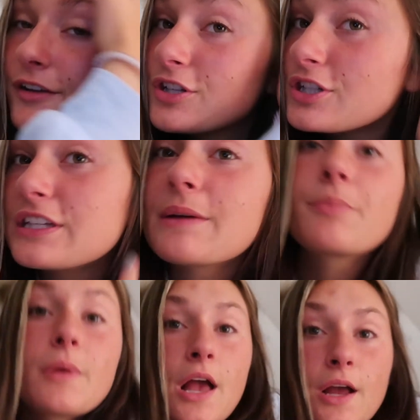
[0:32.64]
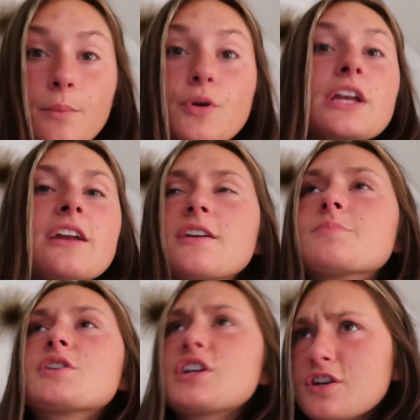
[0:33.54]
Just a
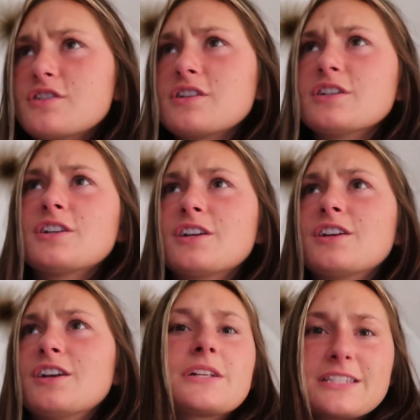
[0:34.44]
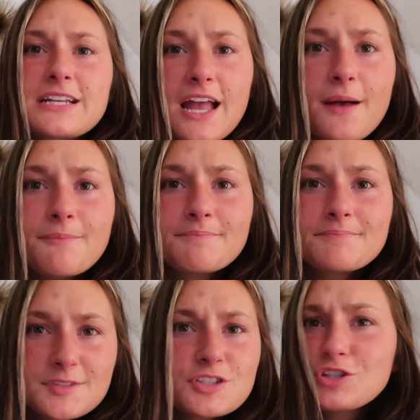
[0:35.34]
precursor what's to come.
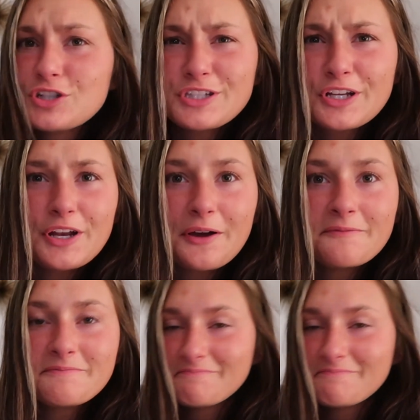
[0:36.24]
So just so you know.